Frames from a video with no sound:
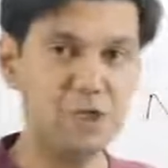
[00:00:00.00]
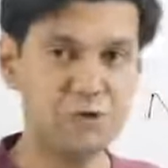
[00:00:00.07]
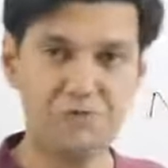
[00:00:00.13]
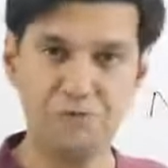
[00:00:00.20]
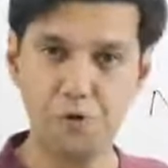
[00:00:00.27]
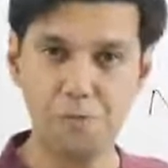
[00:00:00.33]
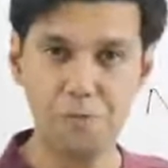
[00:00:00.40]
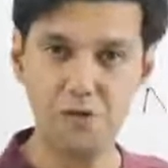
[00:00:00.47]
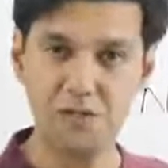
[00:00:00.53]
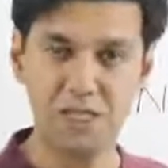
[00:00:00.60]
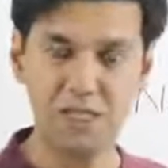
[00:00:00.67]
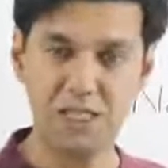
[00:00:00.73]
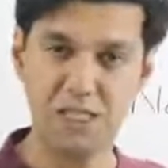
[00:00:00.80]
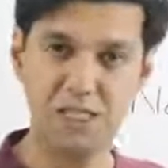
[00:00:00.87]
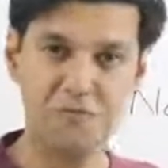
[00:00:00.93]
so 4
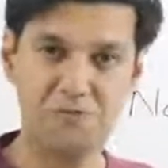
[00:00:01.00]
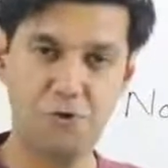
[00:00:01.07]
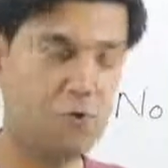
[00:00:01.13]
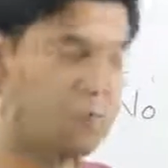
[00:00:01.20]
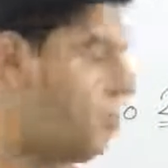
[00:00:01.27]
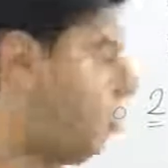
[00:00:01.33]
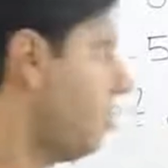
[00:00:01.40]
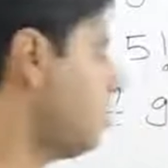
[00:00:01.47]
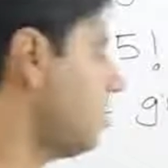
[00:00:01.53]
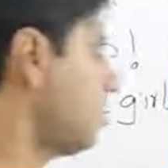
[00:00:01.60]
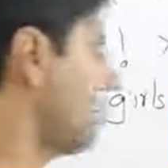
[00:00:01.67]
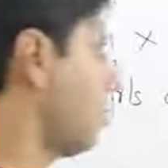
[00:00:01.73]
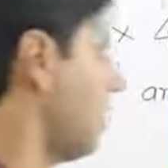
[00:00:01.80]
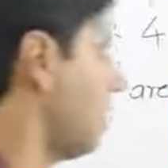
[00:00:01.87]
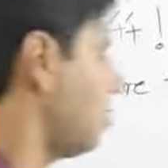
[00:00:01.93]
positions, 4 boys,
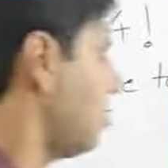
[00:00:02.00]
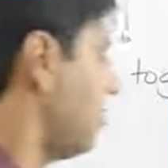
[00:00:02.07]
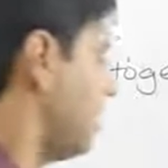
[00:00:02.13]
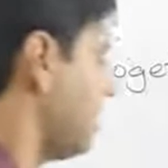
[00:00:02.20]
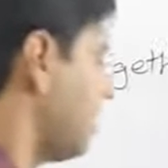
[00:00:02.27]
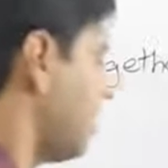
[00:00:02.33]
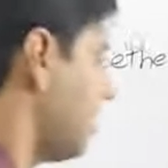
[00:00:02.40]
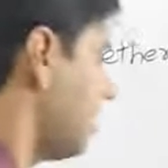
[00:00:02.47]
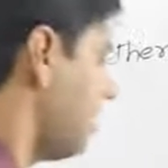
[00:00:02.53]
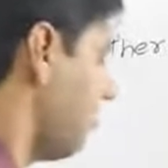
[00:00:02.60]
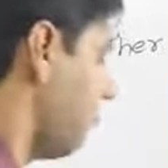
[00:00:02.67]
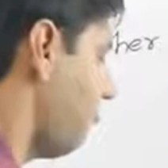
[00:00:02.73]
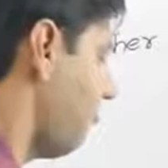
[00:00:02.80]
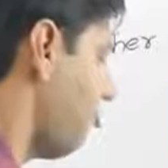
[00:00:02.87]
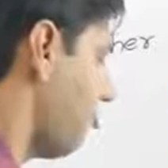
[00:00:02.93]
so they could be seated
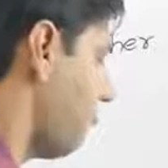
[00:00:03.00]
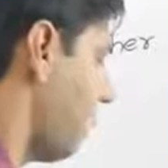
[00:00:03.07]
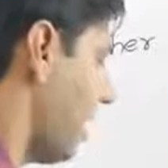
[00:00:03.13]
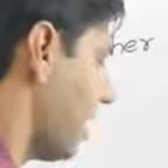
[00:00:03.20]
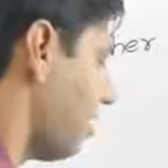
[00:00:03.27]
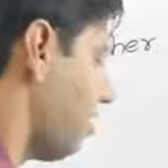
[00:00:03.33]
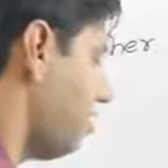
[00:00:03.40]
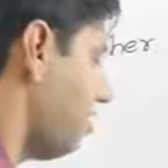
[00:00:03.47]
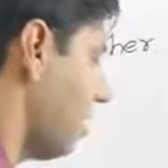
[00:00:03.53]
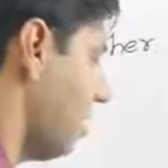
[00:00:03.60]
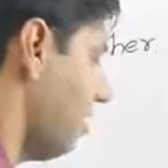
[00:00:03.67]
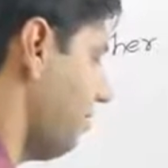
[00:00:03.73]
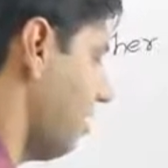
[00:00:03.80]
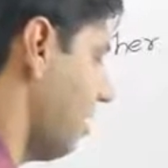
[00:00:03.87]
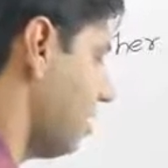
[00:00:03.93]
in 4
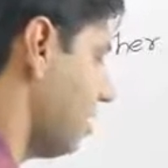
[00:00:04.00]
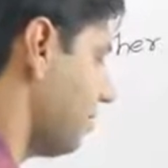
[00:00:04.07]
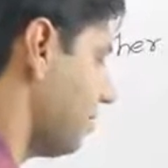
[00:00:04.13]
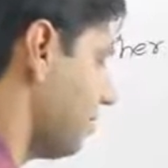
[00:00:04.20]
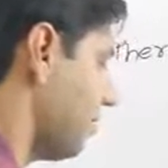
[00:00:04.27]
factorial ways.